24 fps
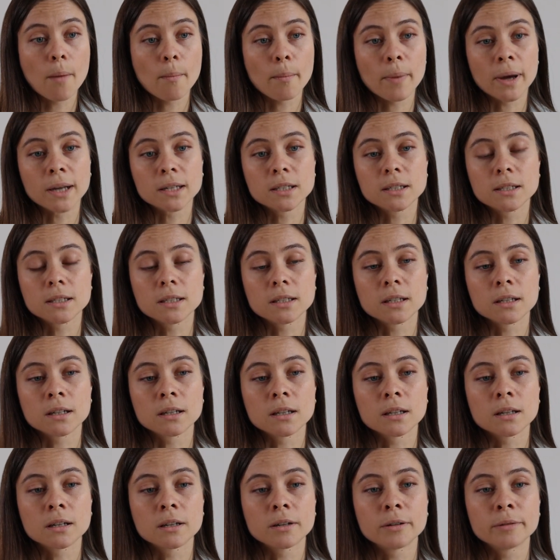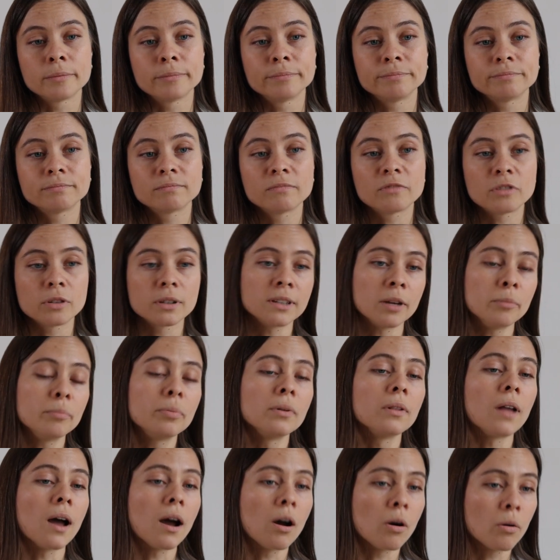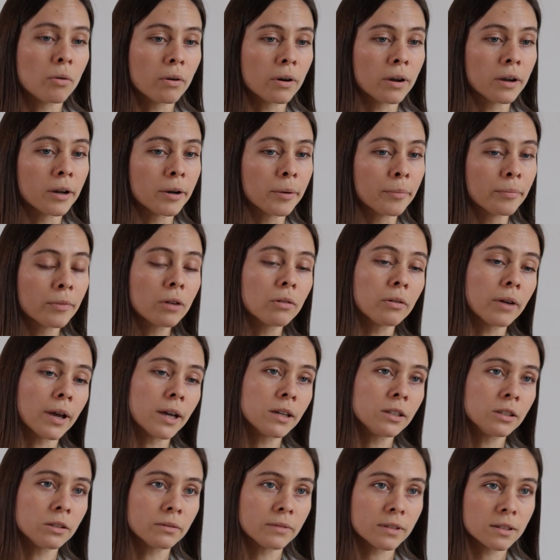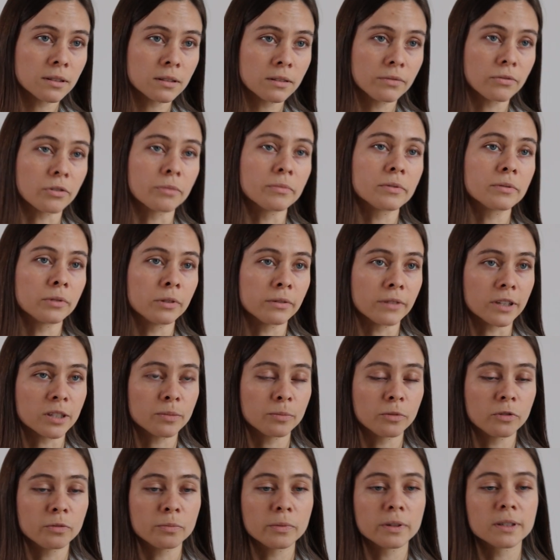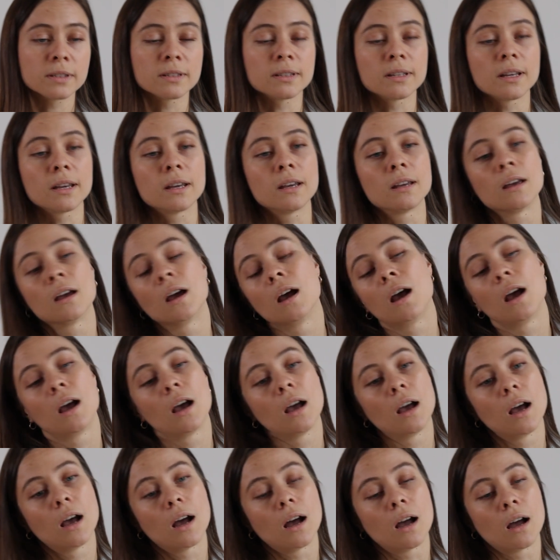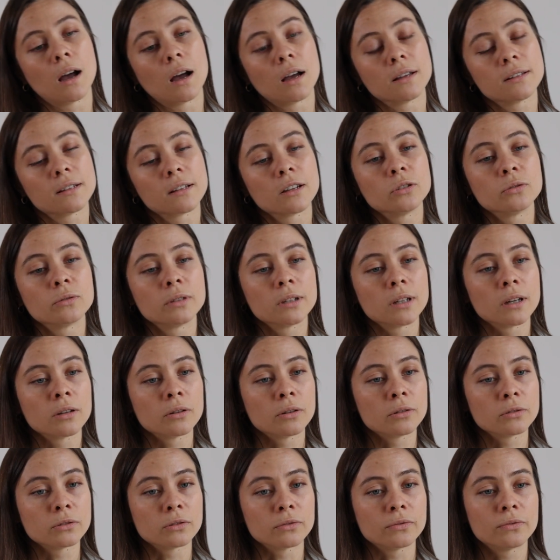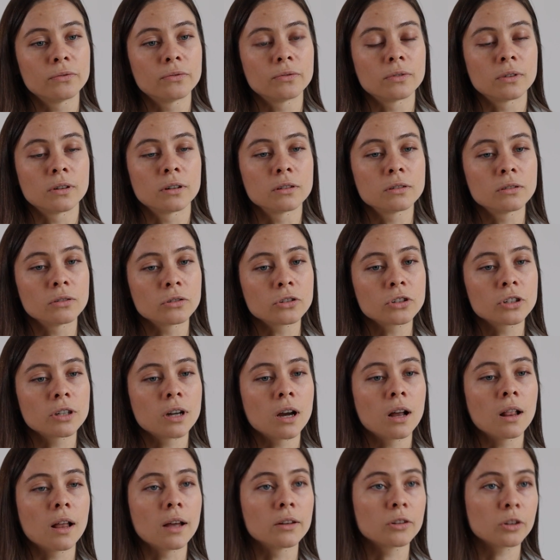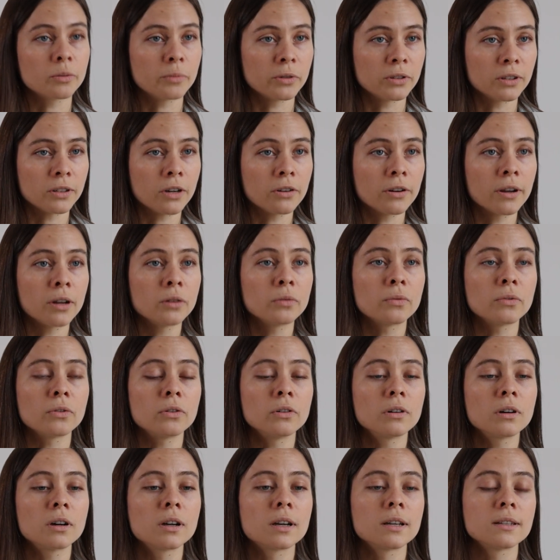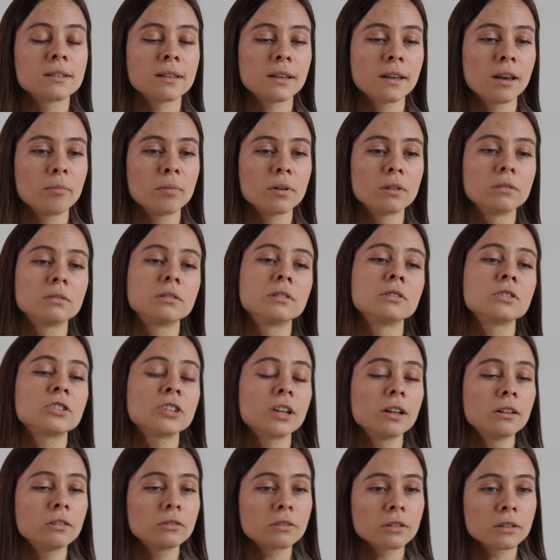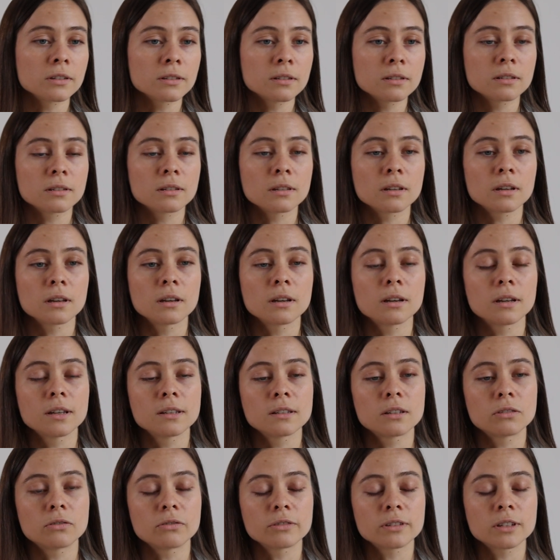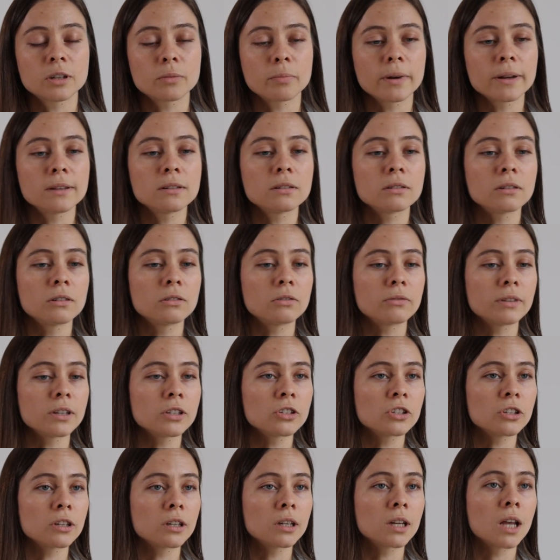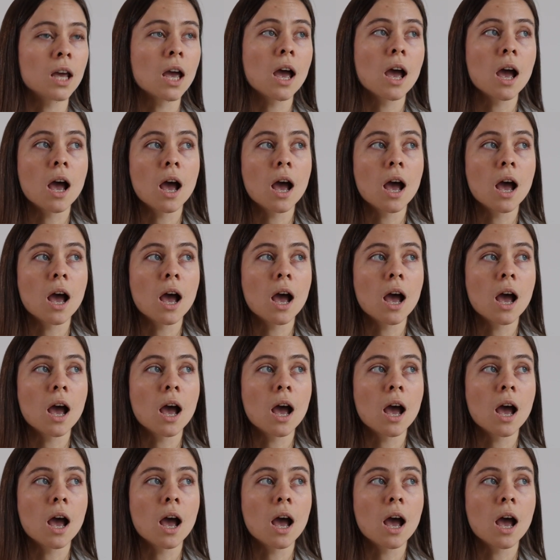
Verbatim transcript: But um, for example, our co-activists from Svydovets movement, they uh, they are doing a lot of uh, social and humanitarian work. They are building shelters uh, in the Transcarpathian region.